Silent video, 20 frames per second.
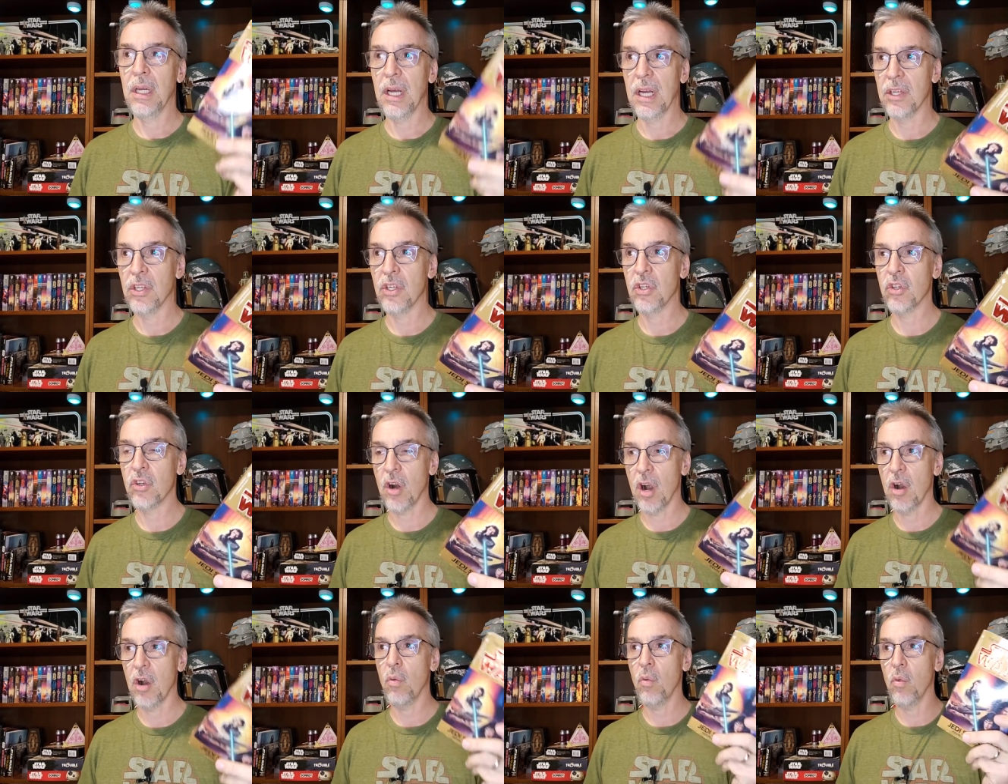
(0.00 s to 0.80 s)
a
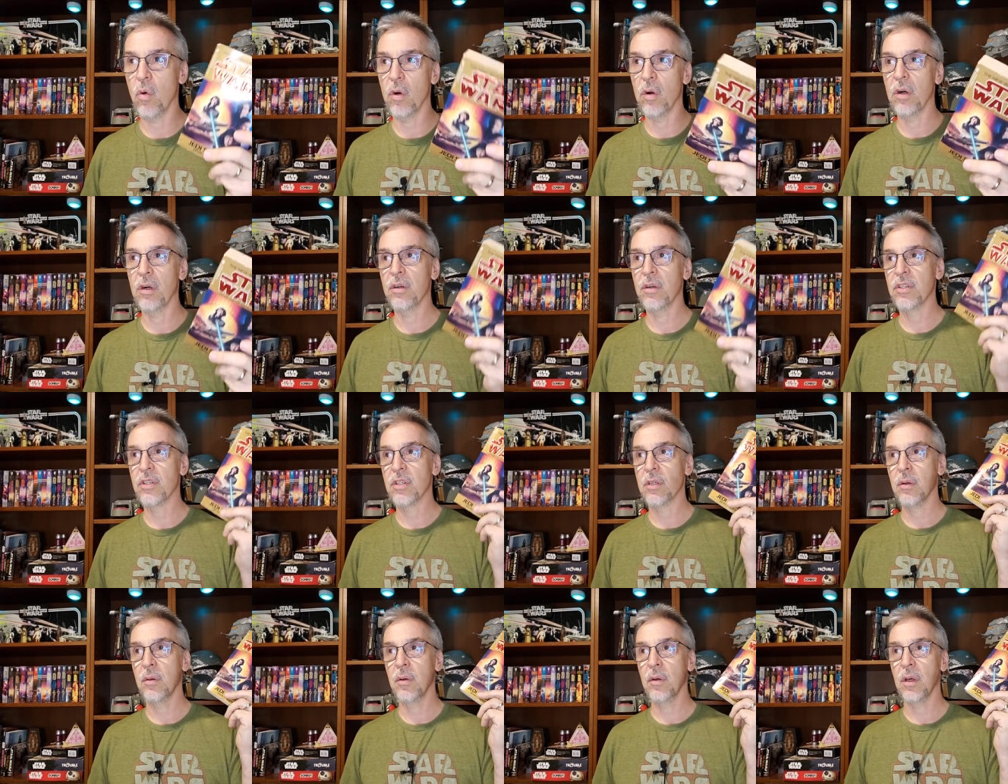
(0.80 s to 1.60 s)
Star
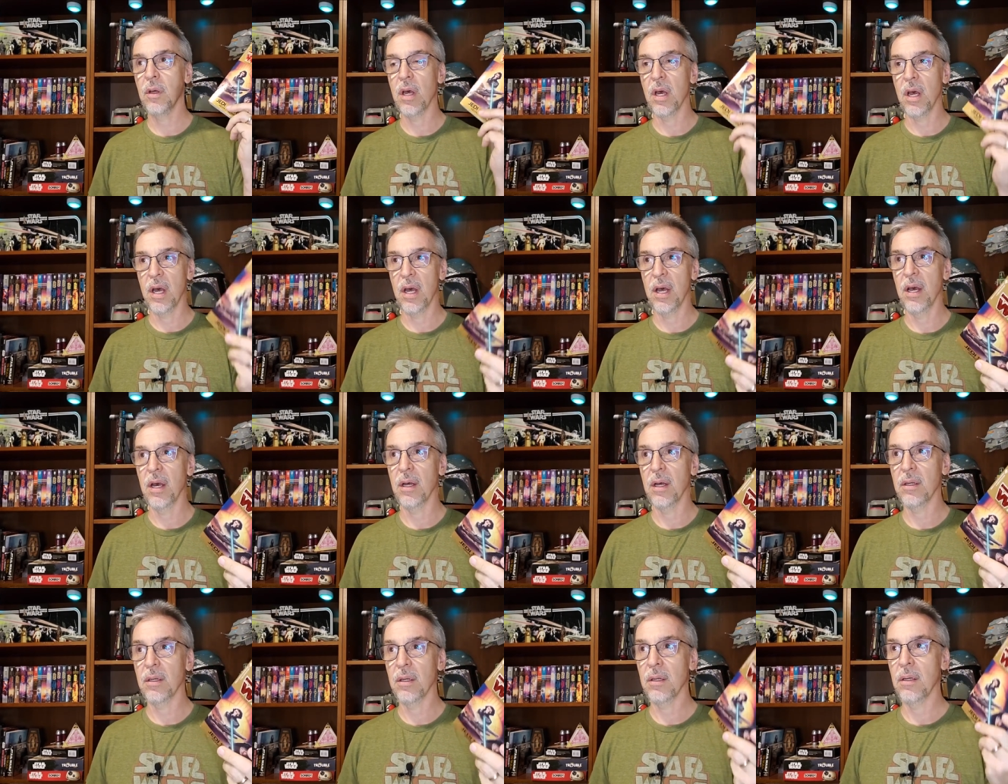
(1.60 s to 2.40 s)
Wars
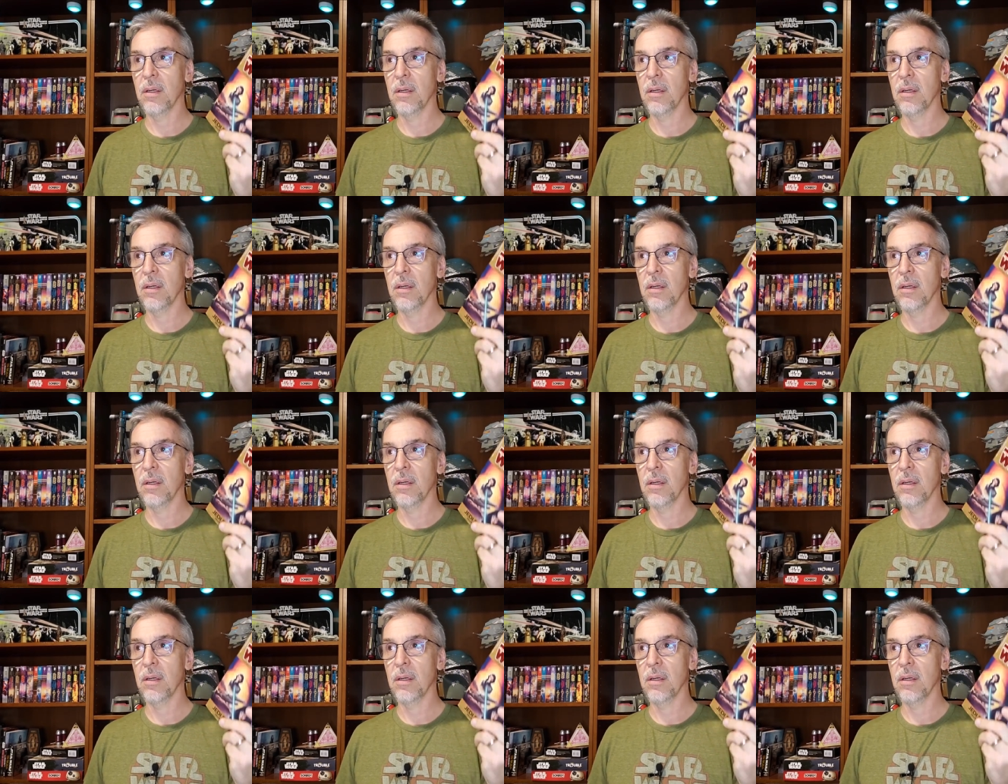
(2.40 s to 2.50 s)
uh,